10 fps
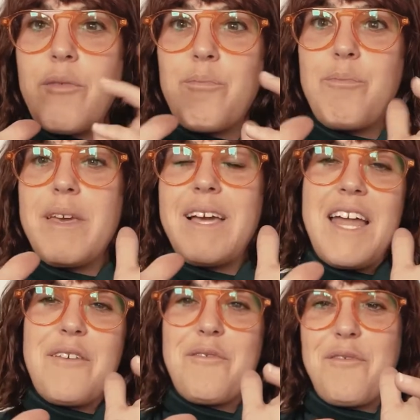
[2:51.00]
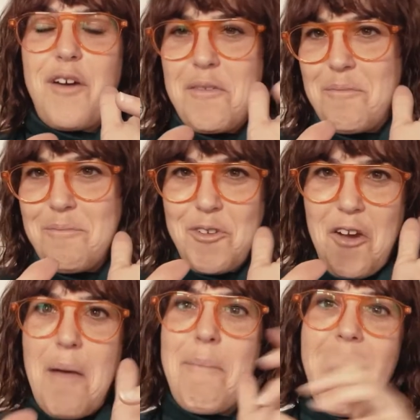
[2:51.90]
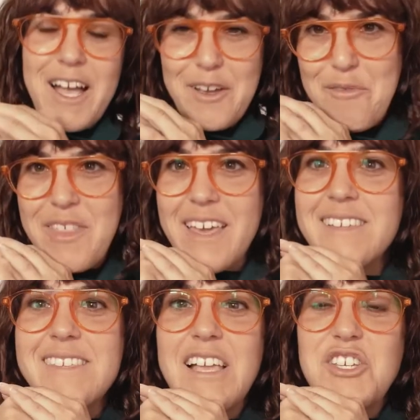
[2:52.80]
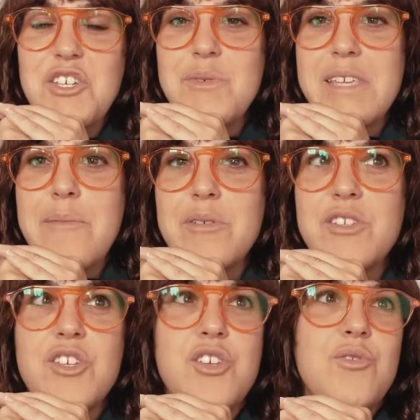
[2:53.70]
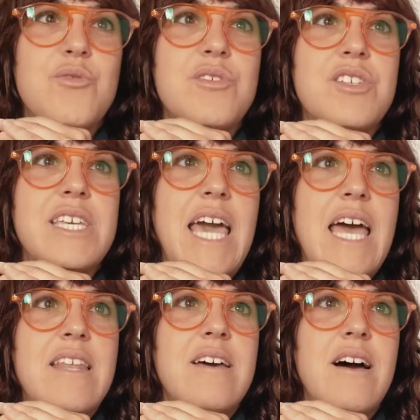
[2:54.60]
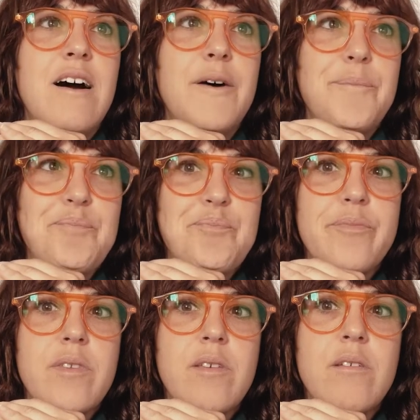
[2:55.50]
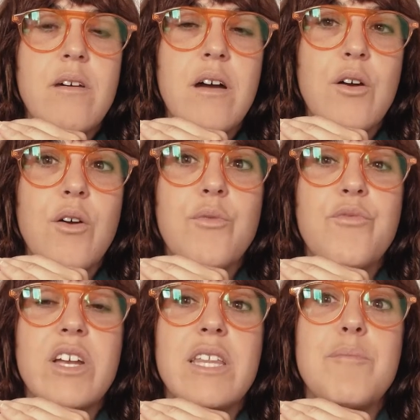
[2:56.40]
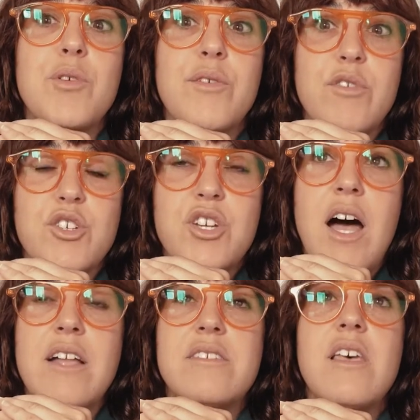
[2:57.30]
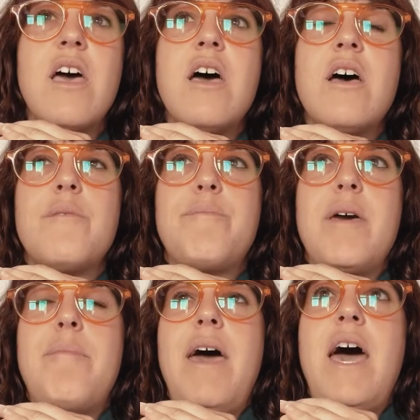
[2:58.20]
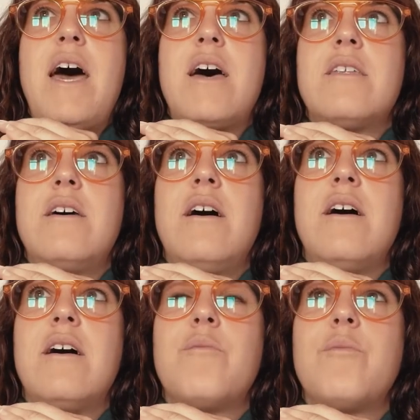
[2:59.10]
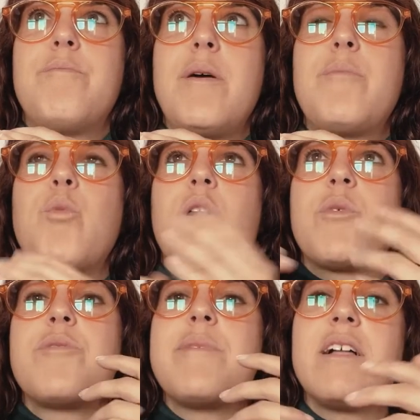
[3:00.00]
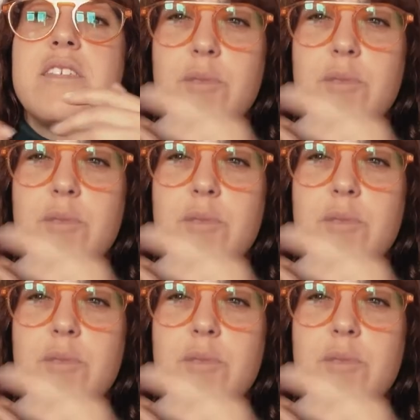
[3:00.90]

big kind of fun grab bag of things that she was able to use to get her really beautiful shots. Pip worked with me on some